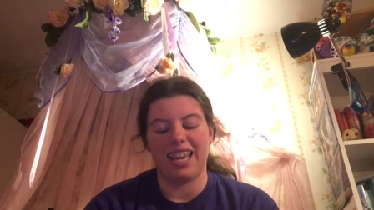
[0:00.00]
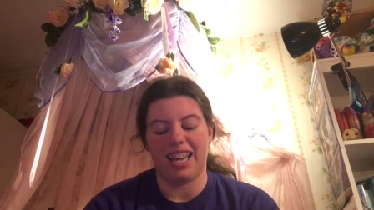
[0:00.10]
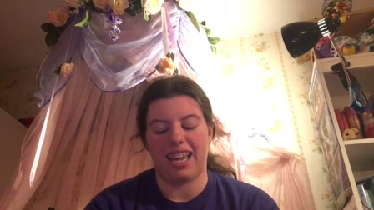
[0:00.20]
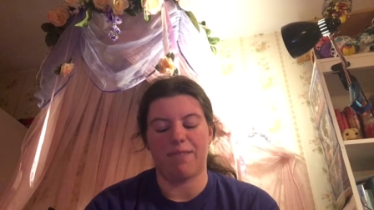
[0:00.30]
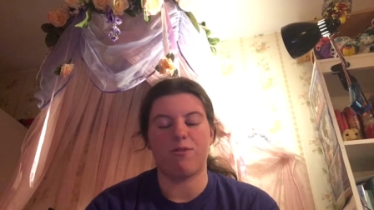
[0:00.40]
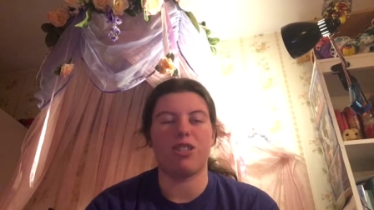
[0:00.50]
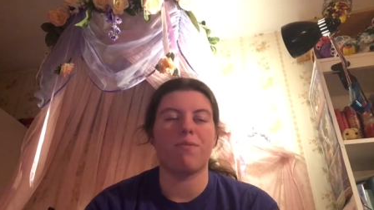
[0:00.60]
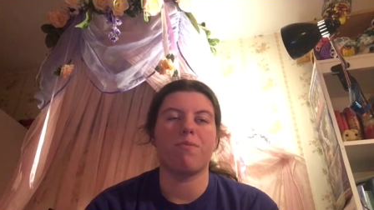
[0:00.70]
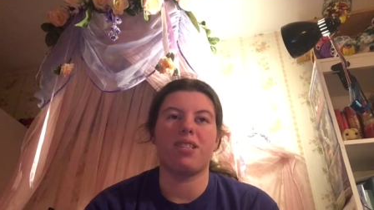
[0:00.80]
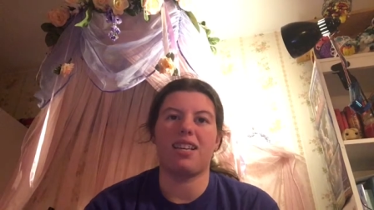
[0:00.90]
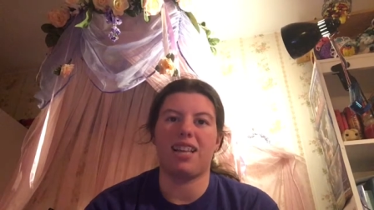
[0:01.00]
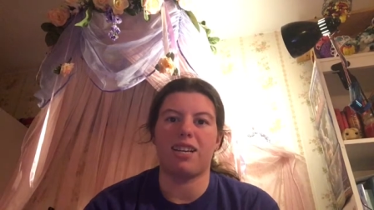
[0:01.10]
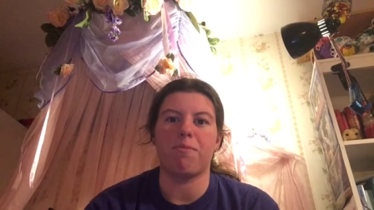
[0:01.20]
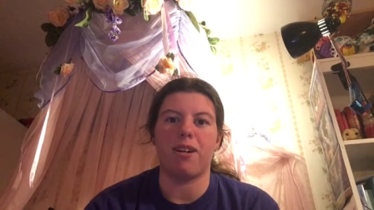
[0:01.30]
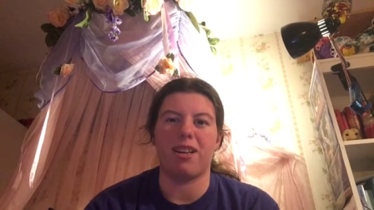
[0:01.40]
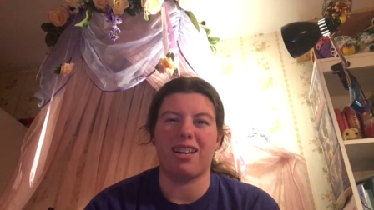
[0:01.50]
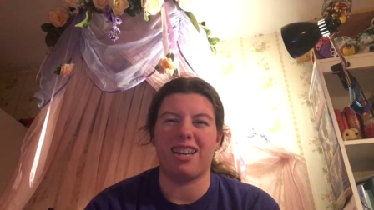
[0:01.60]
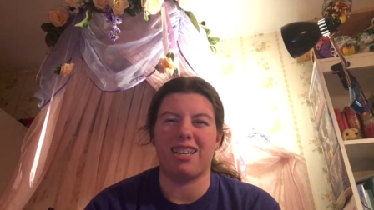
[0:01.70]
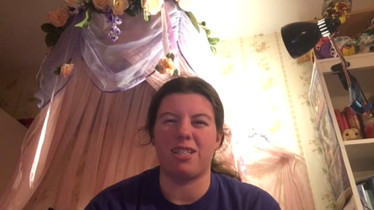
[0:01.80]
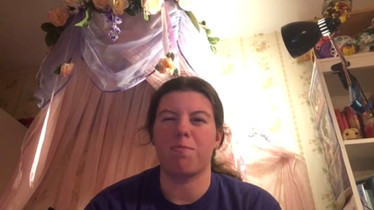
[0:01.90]
And just from saying that, you probably
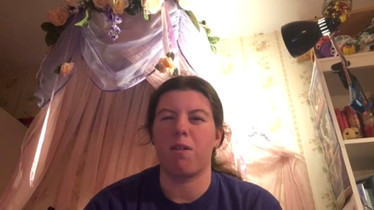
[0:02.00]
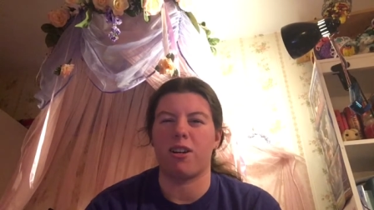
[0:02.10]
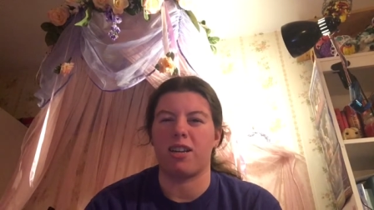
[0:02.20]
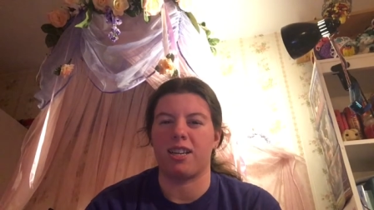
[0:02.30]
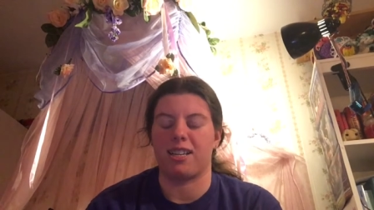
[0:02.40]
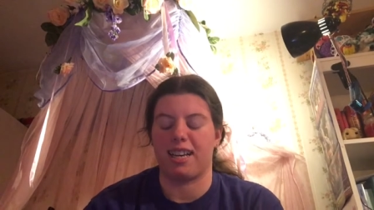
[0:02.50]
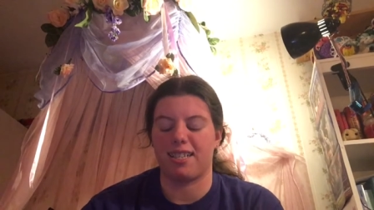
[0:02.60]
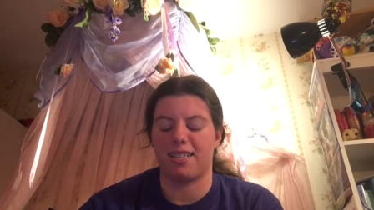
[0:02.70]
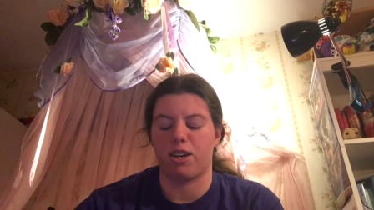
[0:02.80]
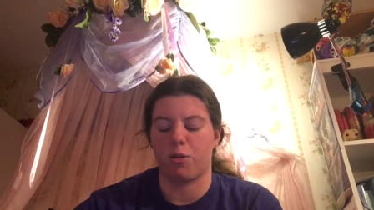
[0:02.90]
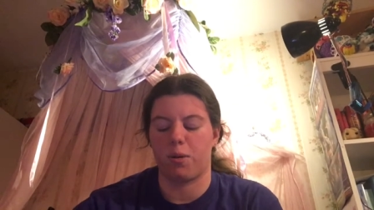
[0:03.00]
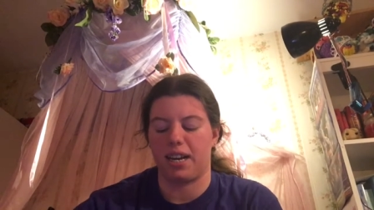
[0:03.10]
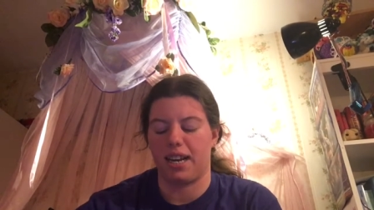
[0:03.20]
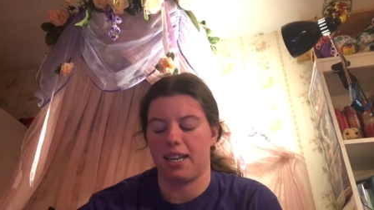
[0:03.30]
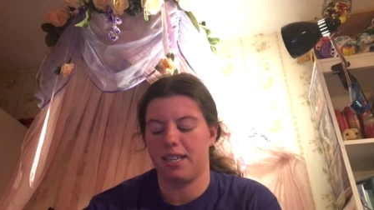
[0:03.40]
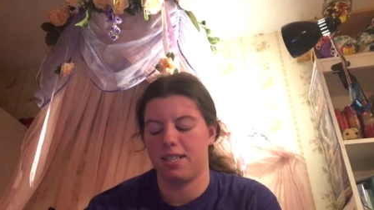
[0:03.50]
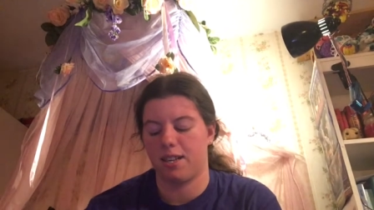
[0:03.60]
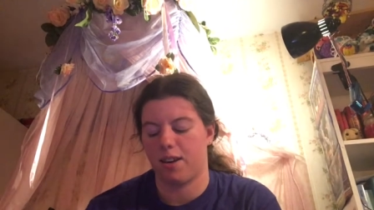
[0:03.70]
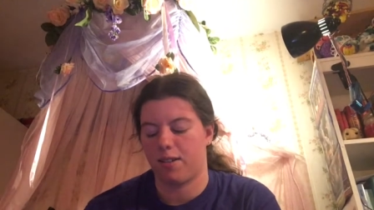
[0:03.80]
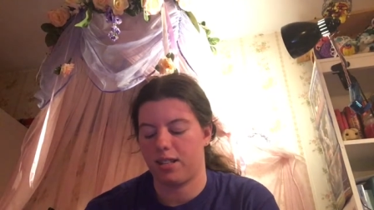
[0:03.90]
get, you probably can guess it already.
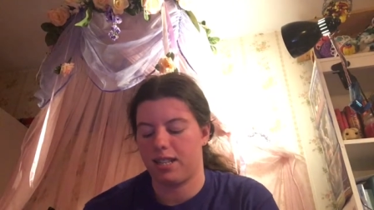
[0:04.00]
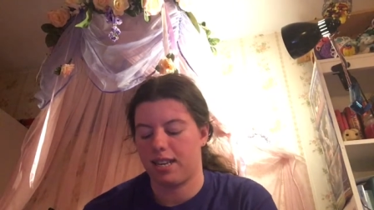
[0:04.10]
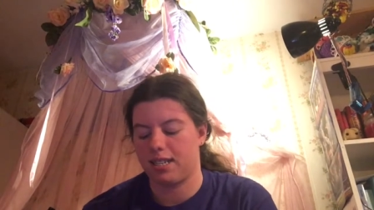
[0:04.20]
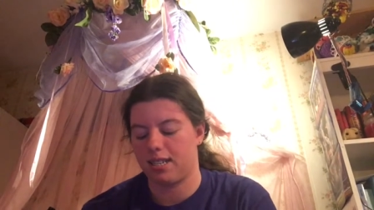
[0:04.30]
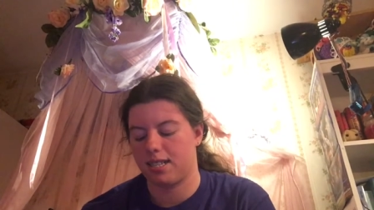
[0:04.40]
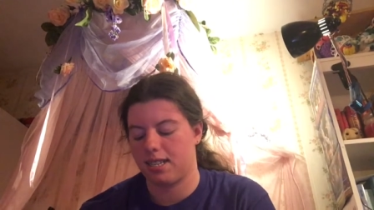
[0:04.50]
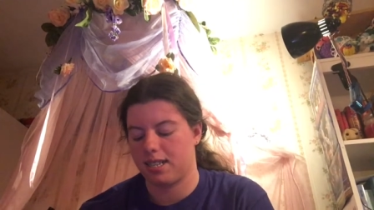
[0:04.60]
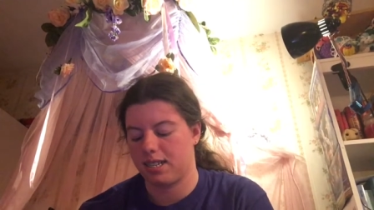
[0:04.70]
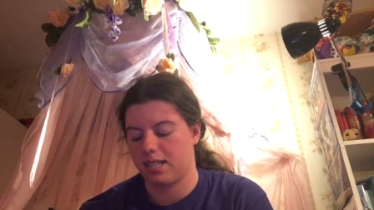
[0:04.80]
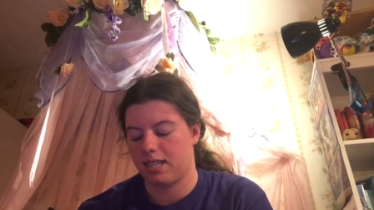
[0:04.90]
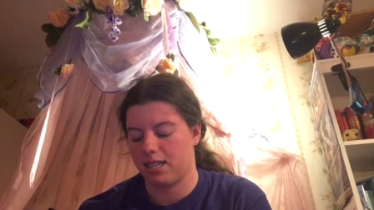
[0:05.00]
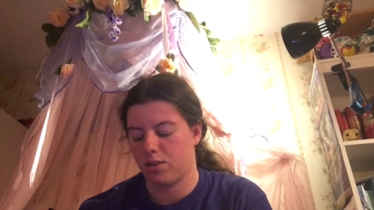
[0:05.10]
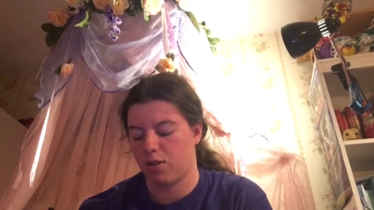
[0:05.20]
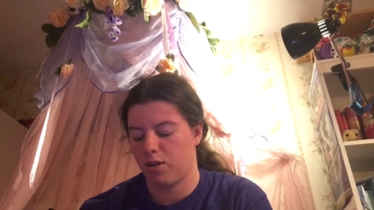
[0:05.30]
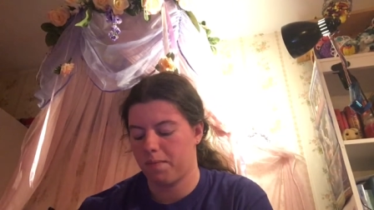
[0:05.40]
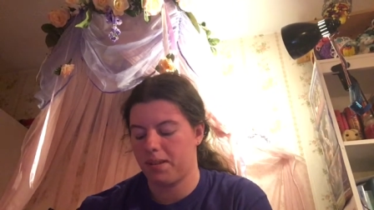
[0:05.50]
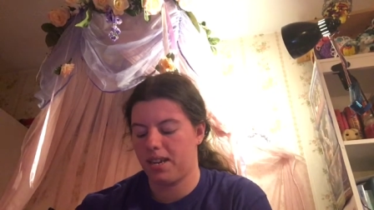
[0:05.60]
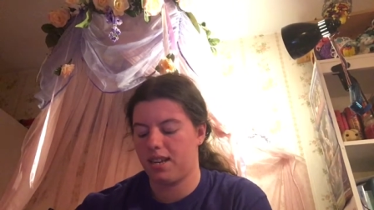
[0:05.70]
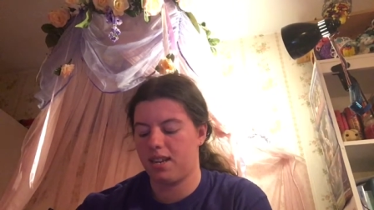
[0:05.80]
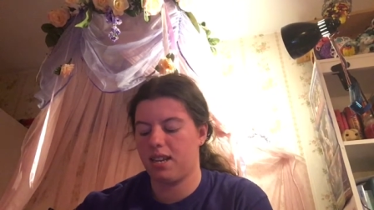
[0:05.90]
So let's just get this
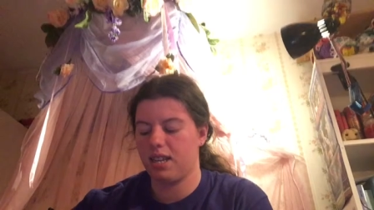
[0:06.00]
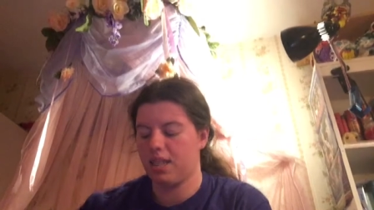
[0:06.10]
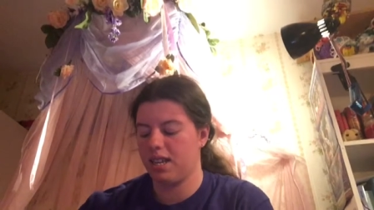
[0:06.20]
open.